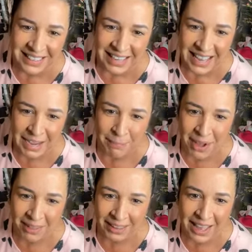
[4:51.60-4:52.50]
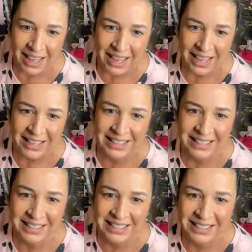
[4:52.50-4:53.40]
Hey Paula.
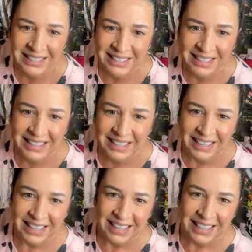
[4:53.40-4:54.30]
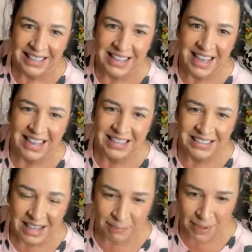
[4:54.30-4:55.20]
Yes,
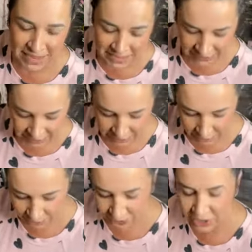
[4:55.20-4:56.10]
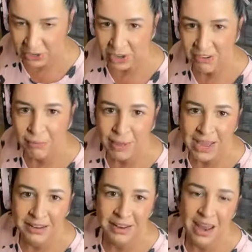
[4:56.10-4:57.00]
that bunny is super cute.
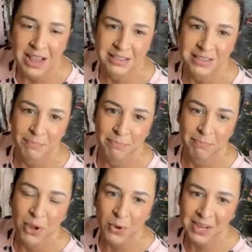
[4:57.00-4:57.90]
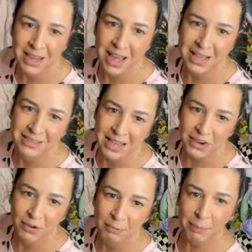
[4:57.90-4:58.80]
Everybody likes polka dots. I
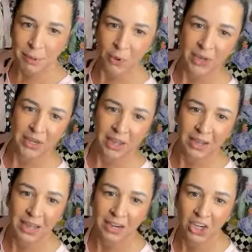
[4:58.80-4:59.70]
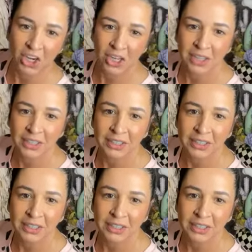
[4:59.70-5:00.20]
know I'm a polka dot kind of girl.